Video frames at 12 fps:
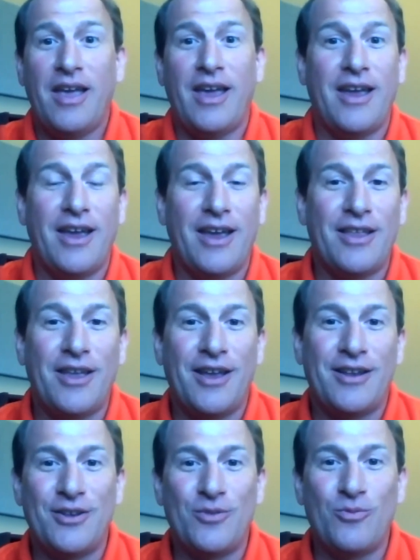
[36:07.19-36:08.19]

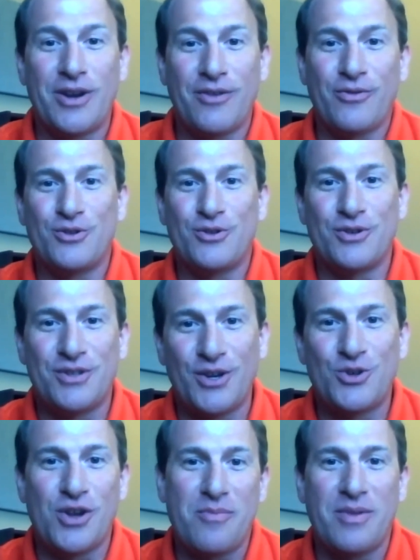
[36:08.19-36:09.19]
in whatever
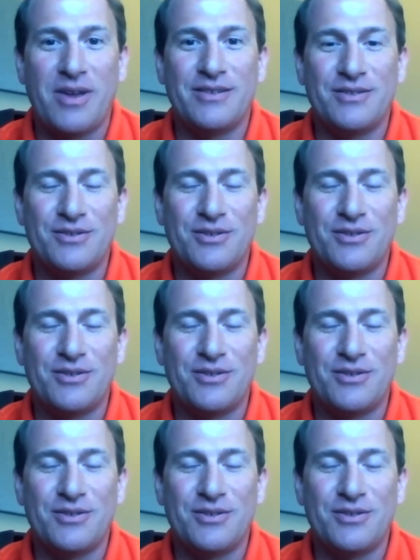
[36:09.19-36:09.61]
jurisdiction I'm in.